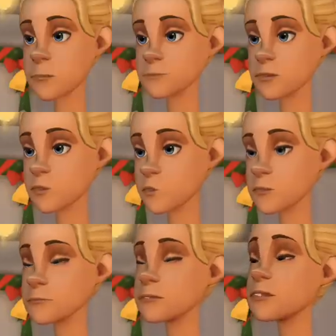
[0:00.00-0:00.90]
No,
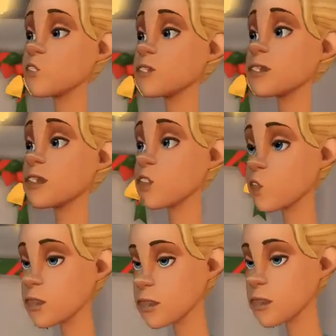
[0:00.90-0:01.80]
I already knew
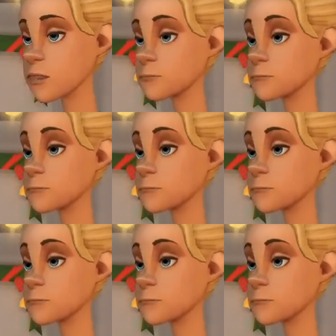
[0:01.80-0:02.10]
that.